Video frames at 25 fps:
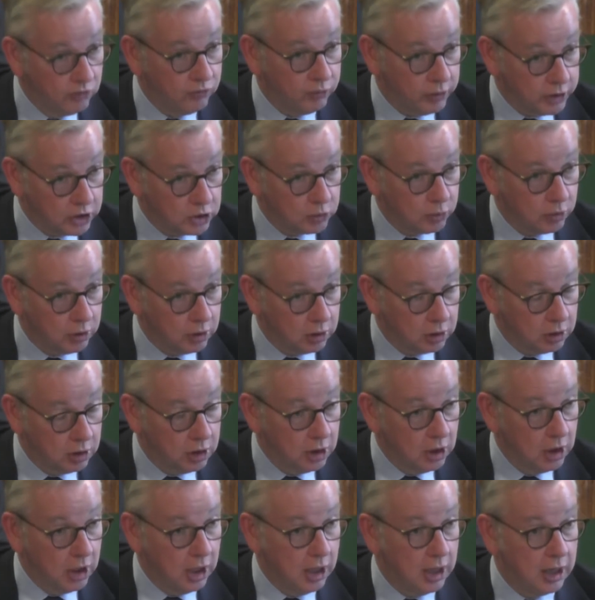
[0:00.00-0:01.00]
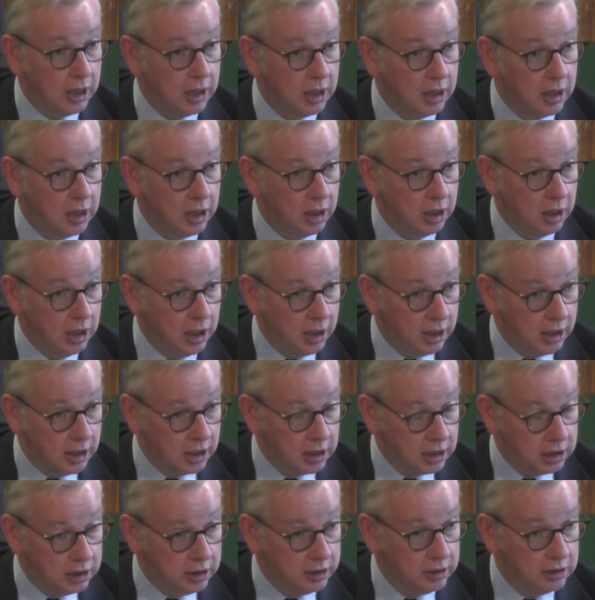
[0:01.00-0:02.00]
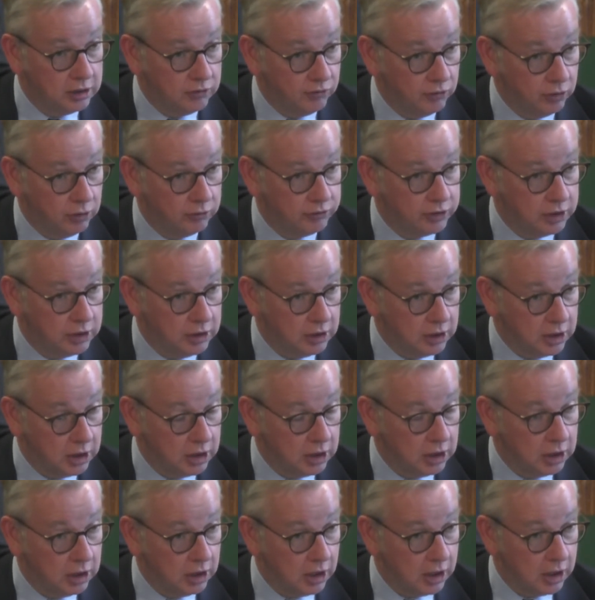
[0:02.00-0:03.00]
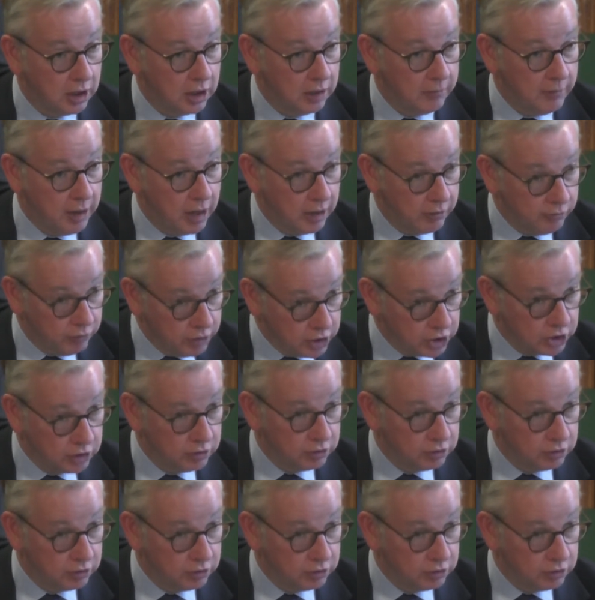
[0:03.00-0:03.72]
which were clearly devolved in the original